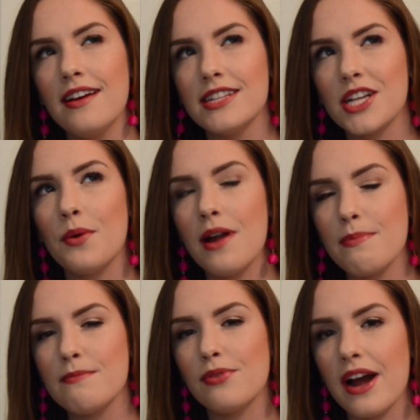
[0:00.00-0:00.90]
It's going up
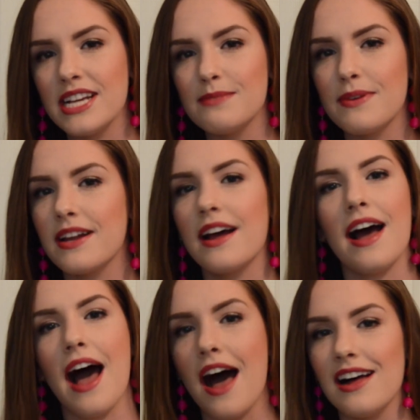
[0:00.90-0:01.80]
in price, but
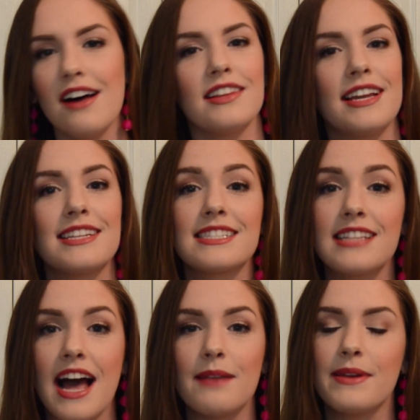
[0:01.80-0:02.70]
I'll let it
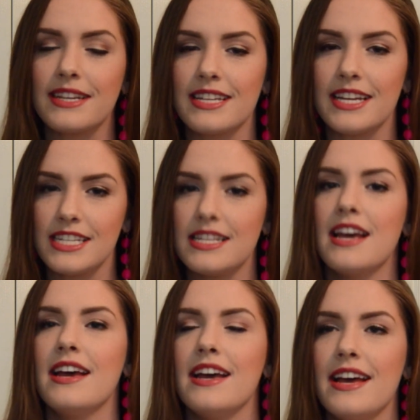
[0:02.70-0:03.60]
slide because
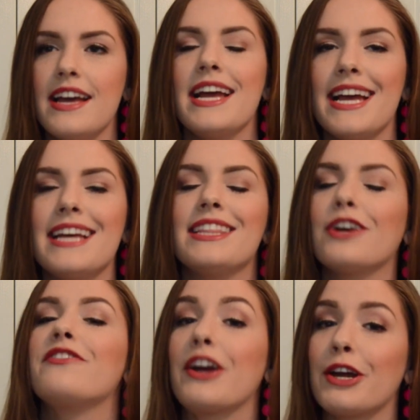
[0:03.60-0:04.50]

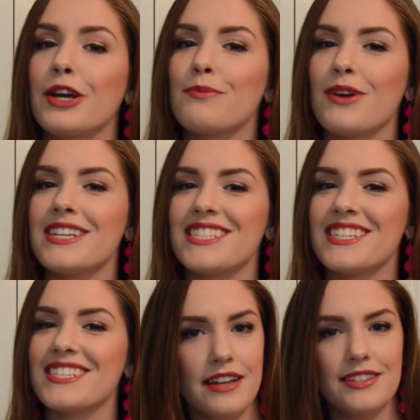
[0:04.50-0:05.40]
they're very good
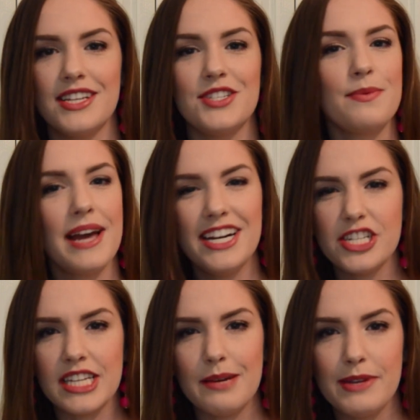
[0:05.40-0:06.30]
prices. So I'm kind of
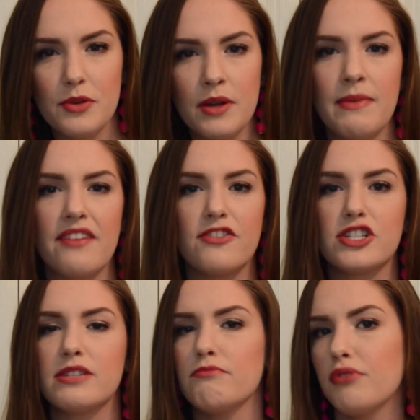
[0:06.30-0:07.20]
just going to be doing my
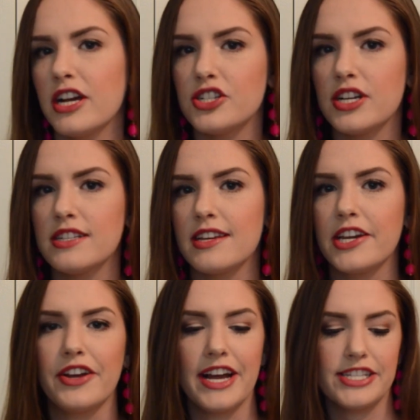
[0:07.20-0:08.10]
first impressions,
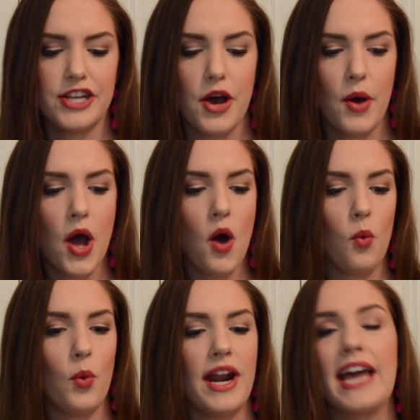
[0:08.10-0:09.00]
letting you guys know
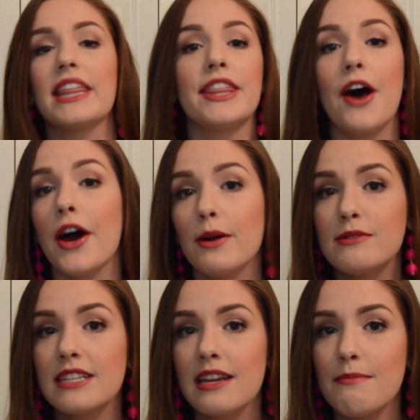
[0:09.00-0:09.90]
what I thought it
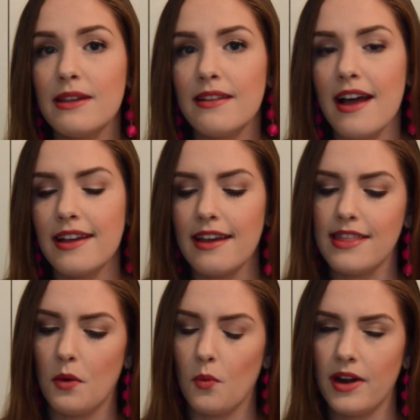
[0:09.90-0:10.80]
was going to be like and
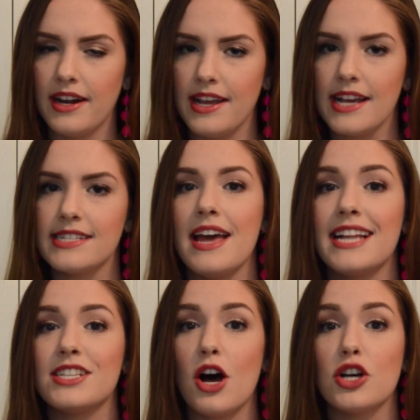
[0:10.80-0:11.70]
then what it is. And
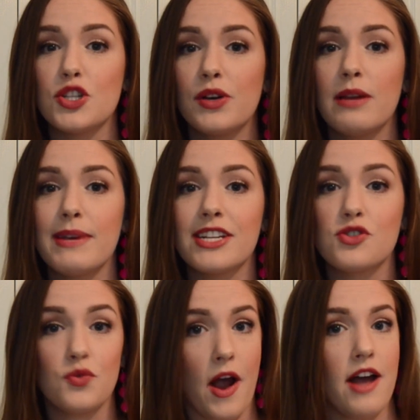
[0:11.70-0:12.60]
it's also going to be a
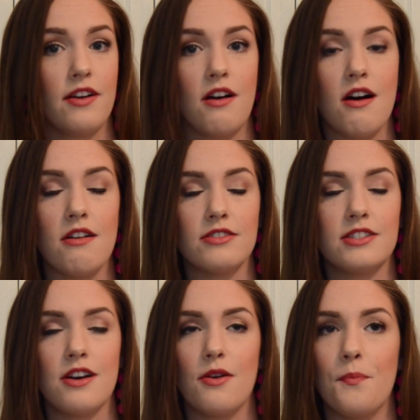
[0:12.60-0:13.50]
try-on haul,
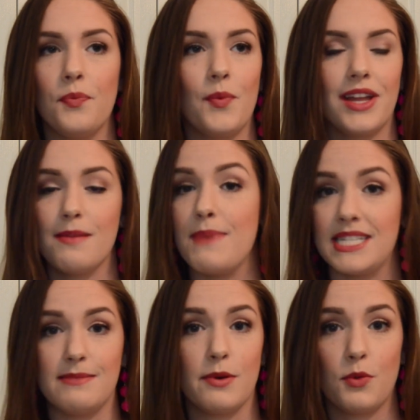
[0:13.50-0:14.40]
so we got the
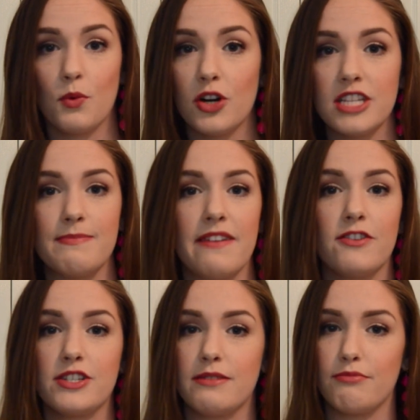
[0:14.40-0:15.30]
best of both worlds, my
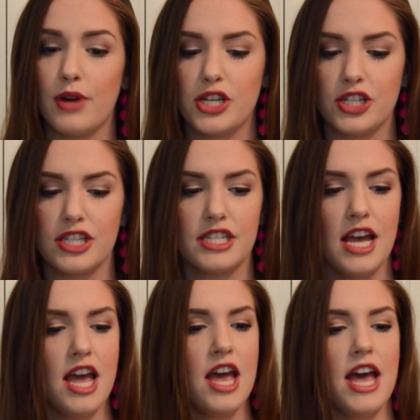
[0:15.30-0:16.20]
first impressions,
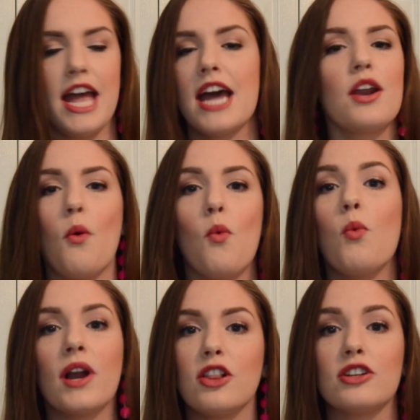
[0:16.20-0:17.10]
and
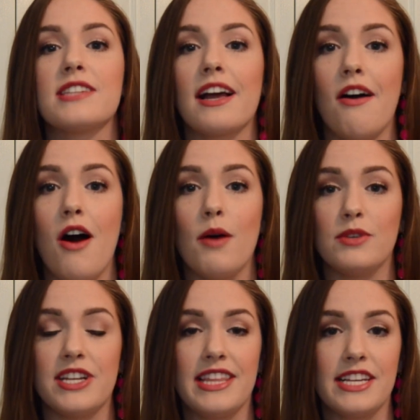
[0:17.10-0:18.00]
what it looks like on,
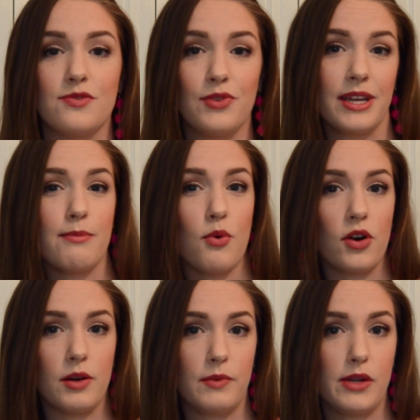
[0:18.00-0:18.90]
which I think is really
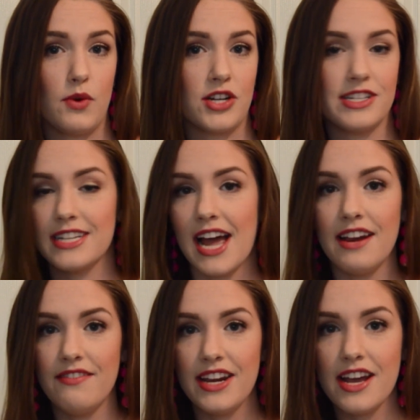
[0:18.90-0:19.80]
important when you watch these
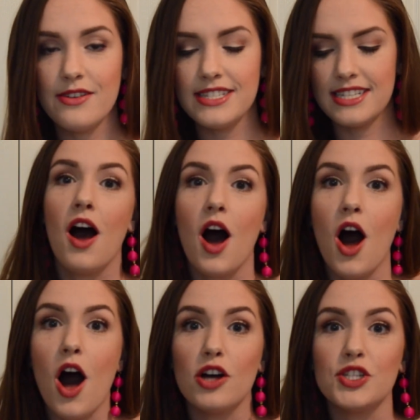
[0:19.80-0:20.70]
kind of videos.
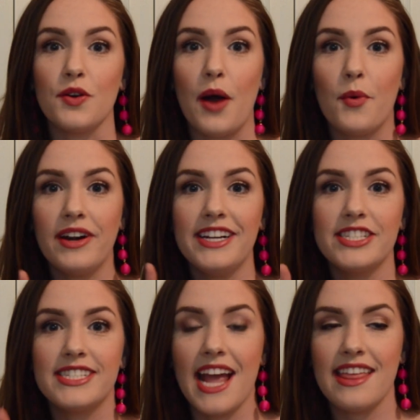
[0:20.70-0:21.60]
Also, I wanted to
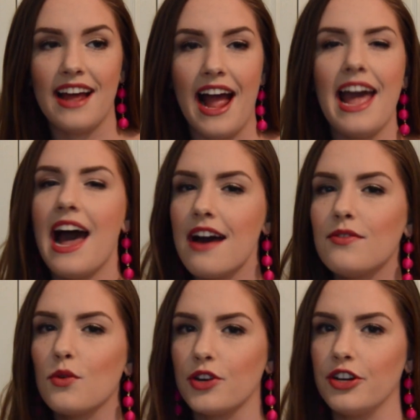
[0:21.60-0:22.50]
say that I
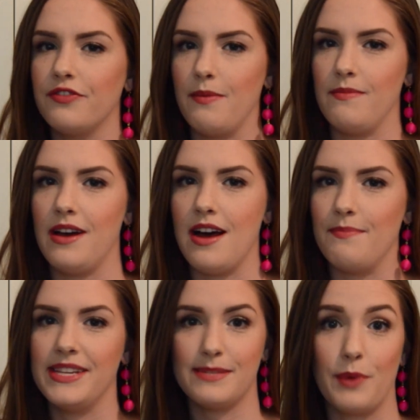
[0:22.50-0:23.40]
have ordered from
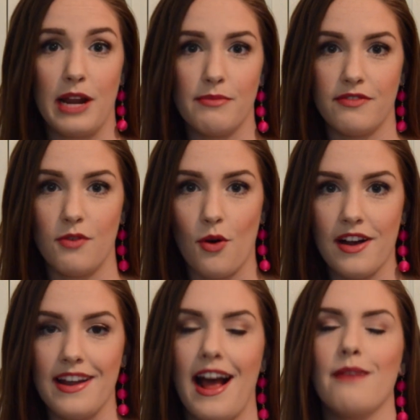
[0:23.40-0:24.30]
this brand
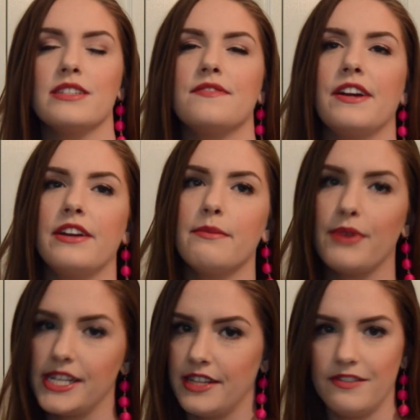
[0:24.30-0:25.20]
before, and I was very
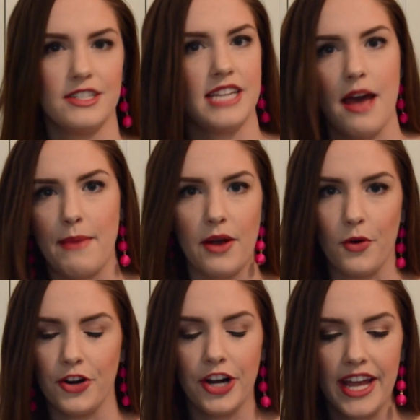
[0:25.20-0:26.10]
impressed the first time I
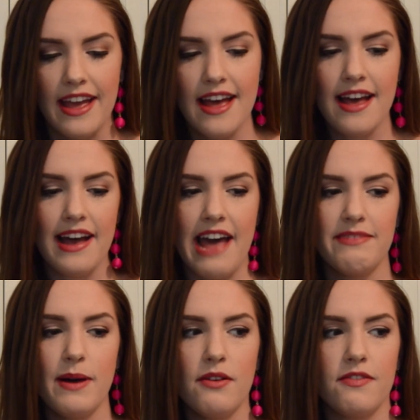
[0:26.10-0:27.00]
ordered it. I
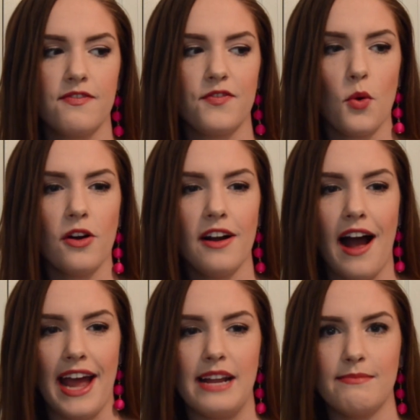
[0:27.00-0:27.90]
have about 4
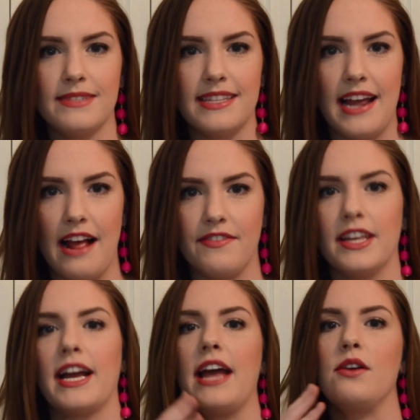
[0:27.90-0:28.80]
items that I feel
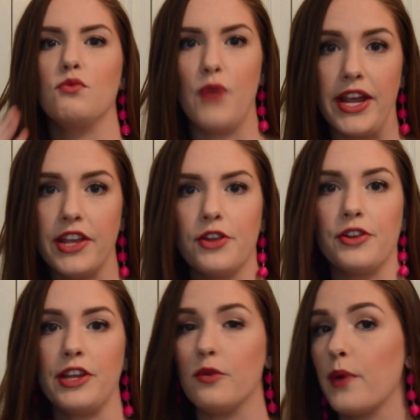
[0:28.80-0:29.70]
like I
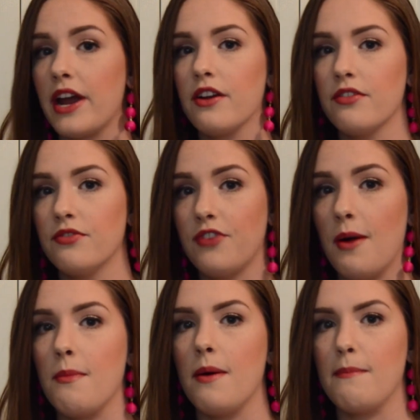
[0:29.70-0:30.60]
regularly wear
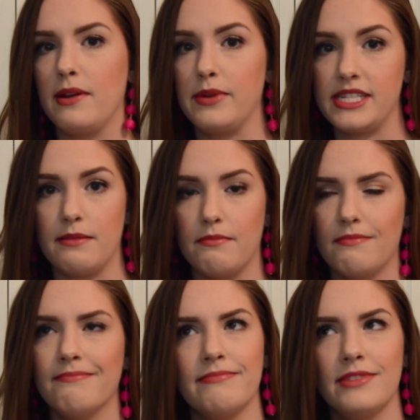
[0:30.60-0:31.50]
from my recent,
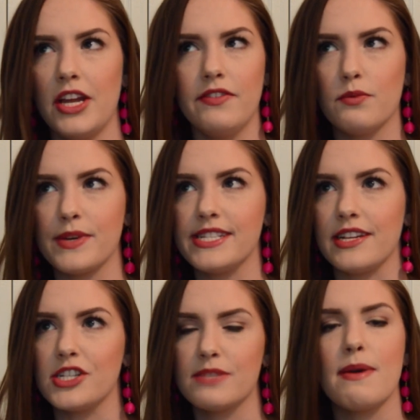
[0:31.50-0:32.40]
not even
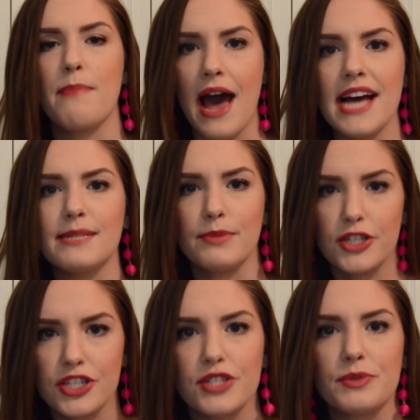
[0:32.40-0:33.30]
recent, just my past
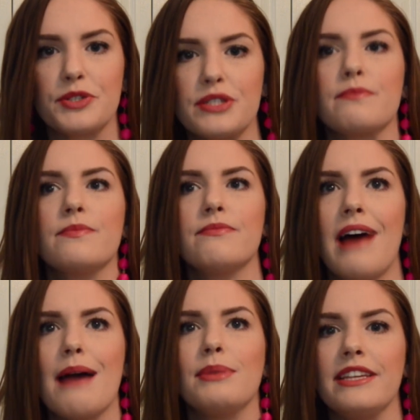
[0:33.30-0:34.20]
purchase, which is
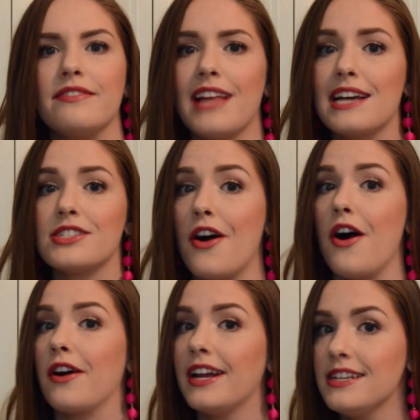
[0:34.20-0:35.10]
I believe last
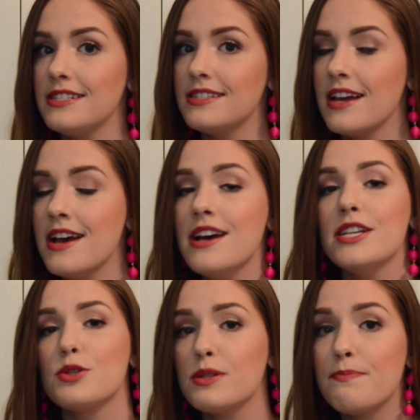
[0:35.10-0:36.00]
August.
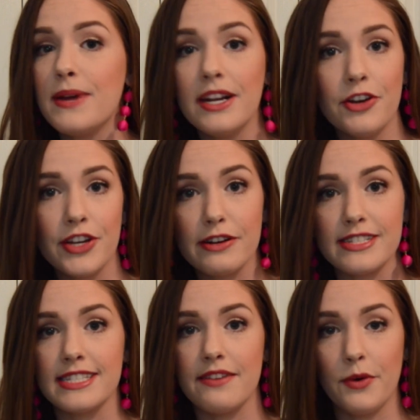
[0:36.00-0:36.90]
So it's been a good year
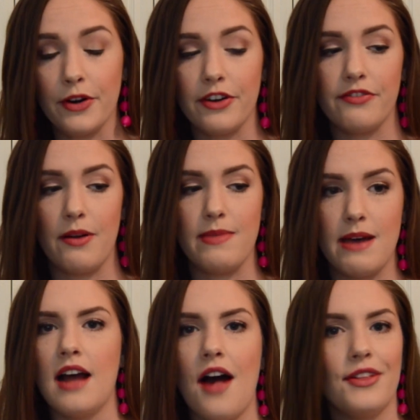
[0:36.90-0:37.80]
since I've ordered from
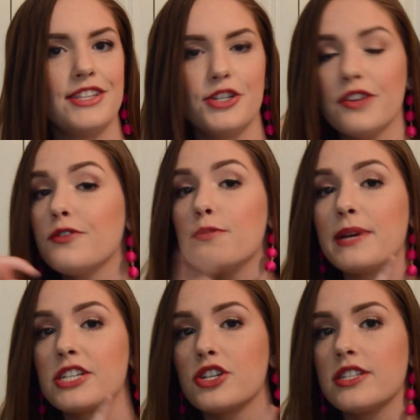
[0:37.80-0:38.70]
them. I'll insert a few
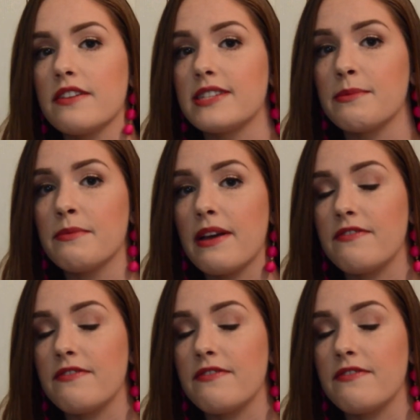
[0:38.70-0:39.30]
pictures of some of my